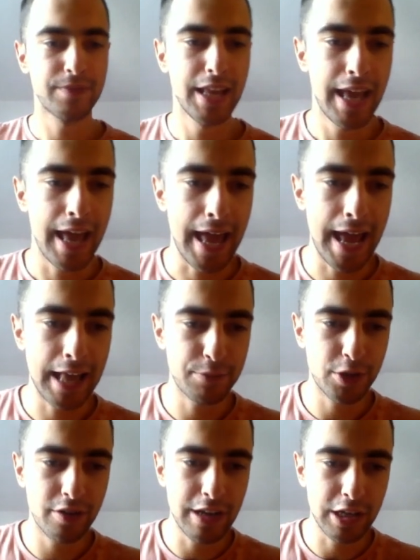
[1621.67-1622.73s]
and we're
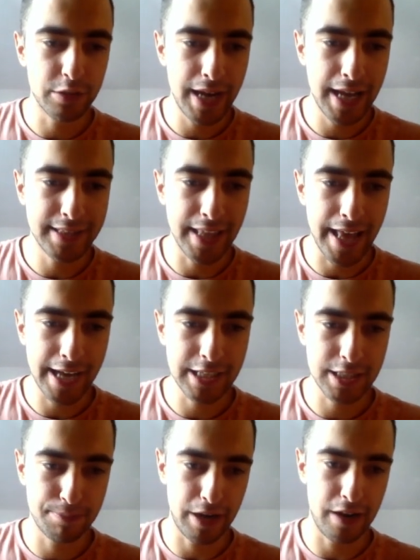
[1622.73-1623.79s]
gonna create
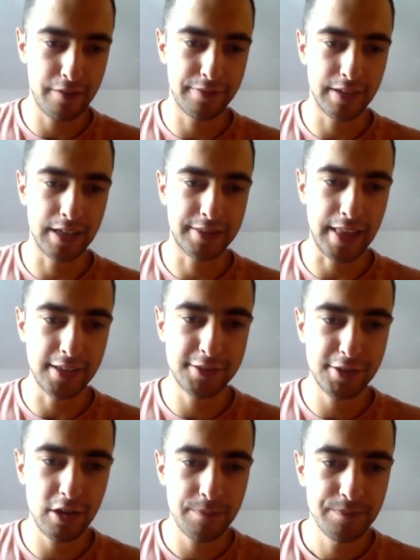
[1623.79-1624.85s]
XPrev
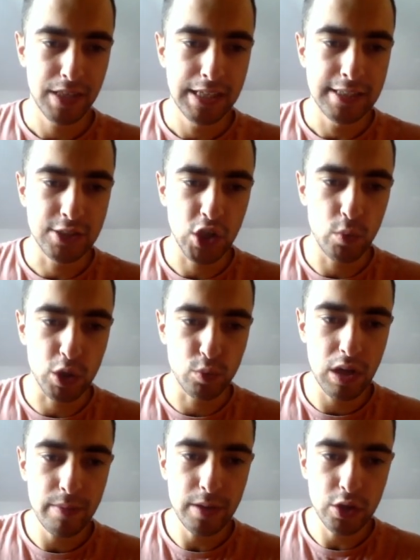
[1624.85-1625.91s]
tensor. So what we
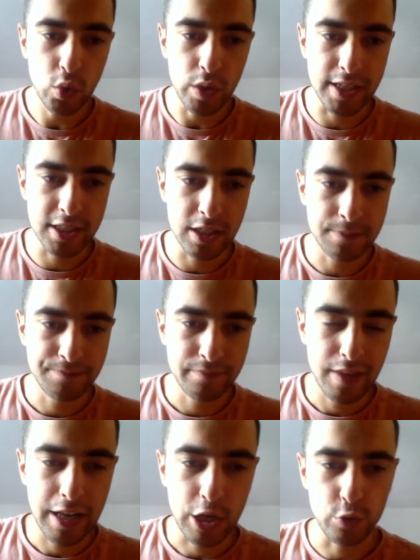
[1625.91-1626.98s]
will do is
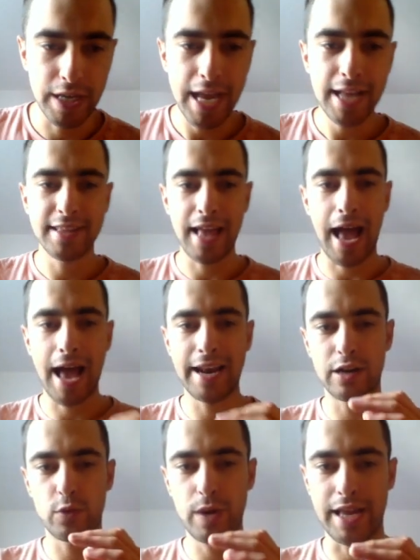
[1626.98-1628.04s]
create an
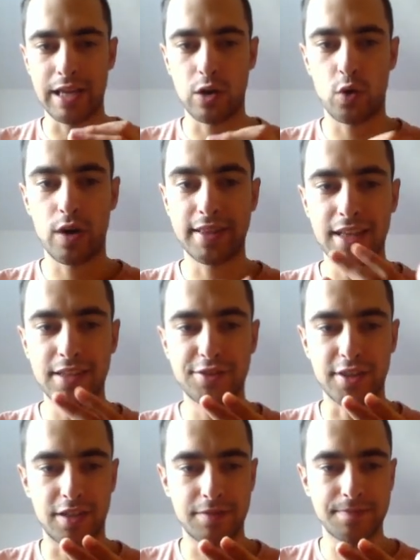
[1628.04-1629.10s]
array or a
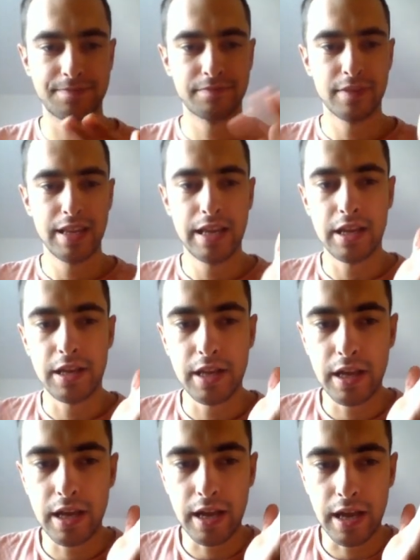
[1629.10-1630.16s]
tensor
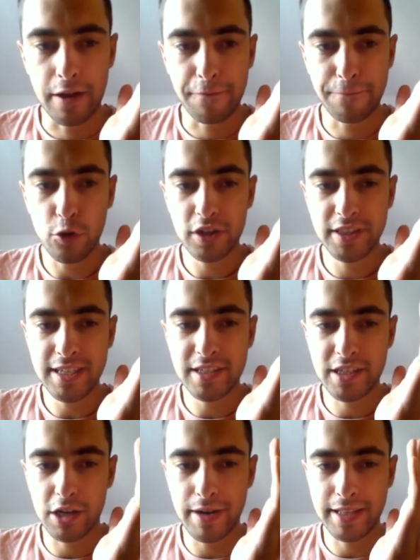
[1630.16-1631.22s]
for this
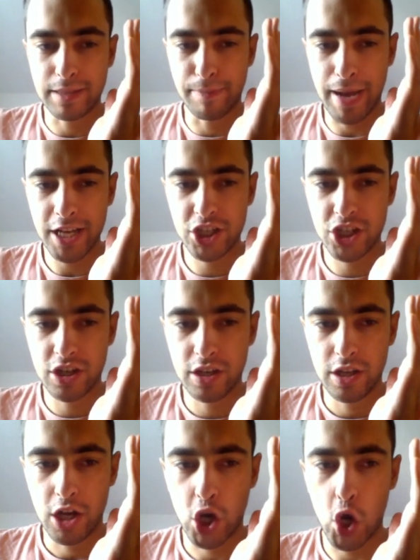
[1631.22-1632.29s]
current batch,
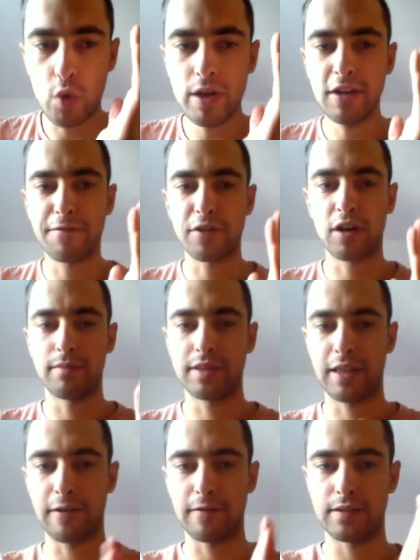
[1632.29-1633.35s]
going from
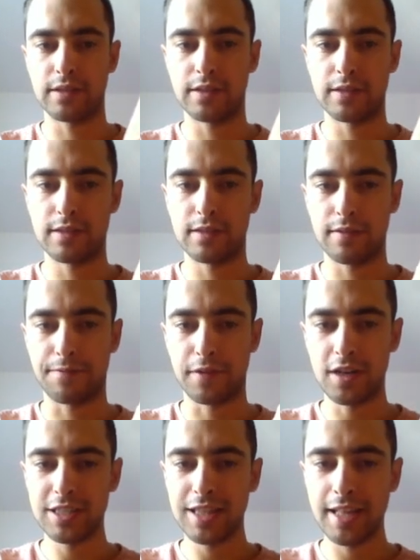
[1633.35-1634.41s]
the first
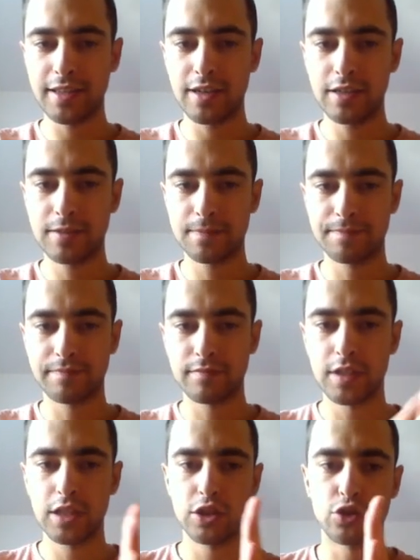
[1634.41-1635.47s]
letter
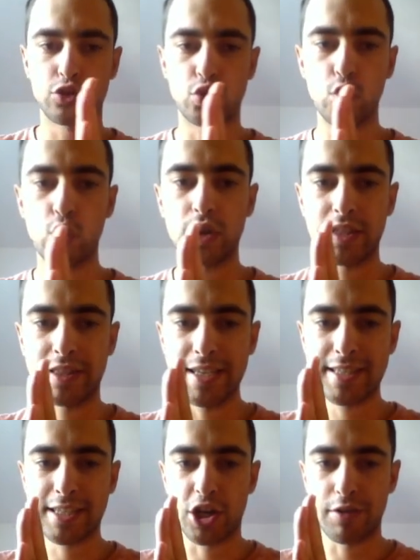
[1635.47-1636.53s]
to this
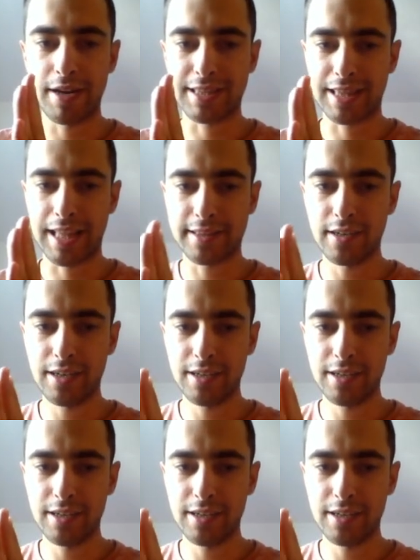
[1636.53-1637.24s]
current letter.